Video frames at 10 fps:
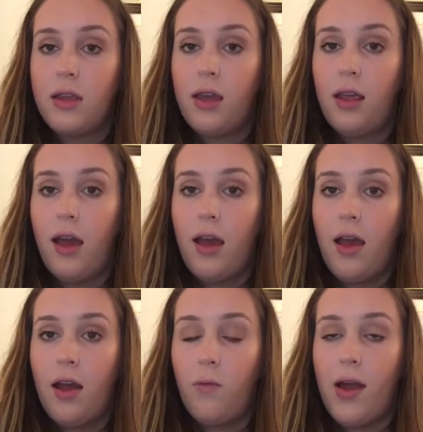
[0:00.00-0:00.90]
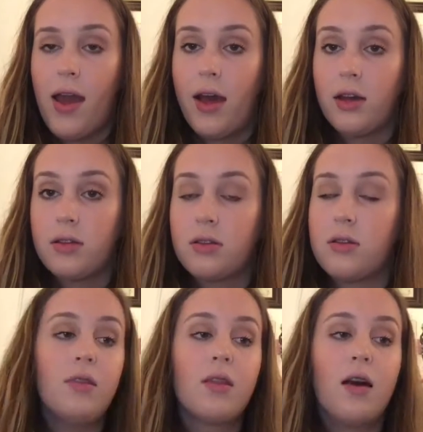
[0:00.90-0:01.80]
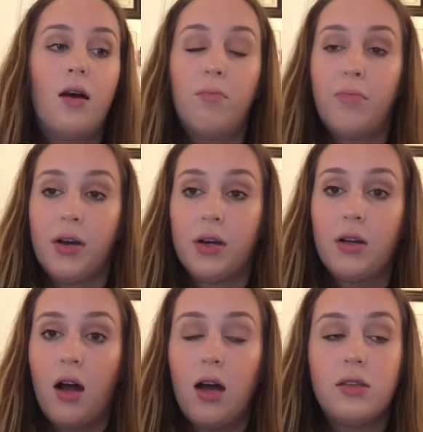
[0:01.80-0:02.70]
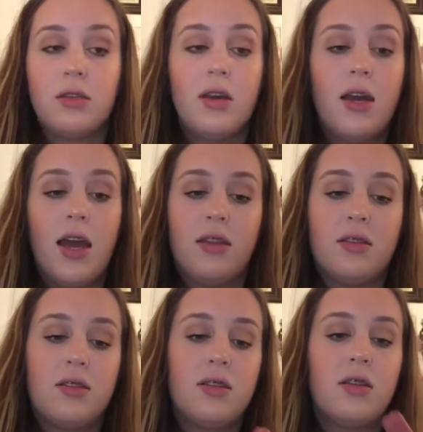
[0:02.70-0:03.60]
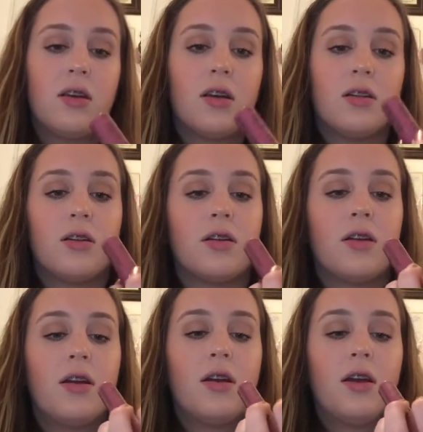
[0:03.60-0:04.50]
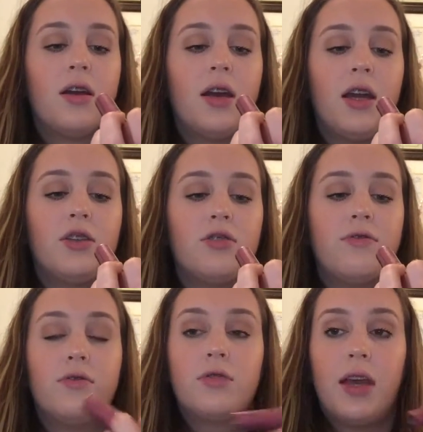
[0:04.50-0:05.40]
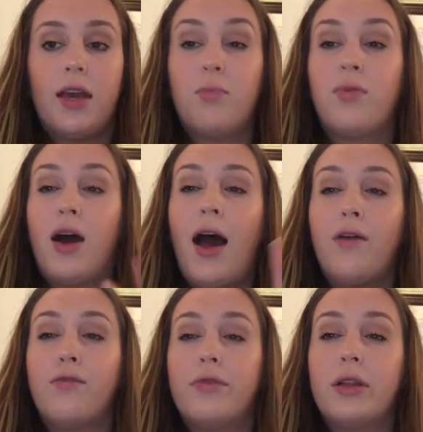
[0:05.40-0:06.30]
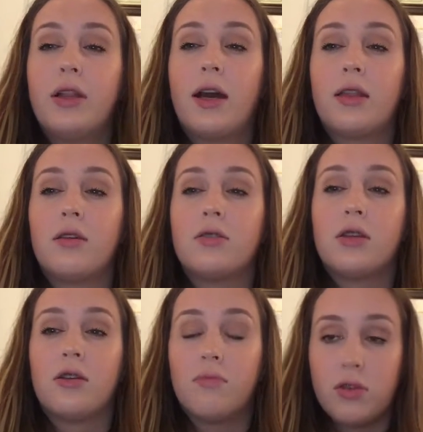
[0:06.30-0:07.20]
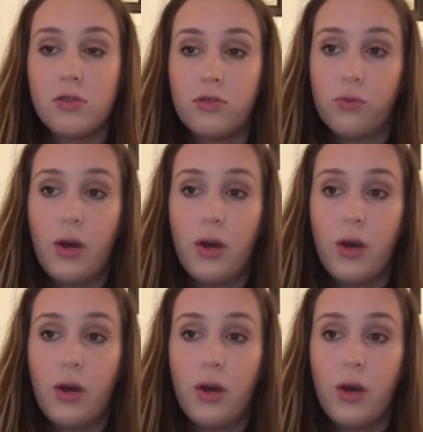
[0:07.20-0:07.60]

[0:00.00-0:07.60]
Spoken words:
the NYX Butter Gloss. This is in the color Angel Food Cake, but I really like the tiramisu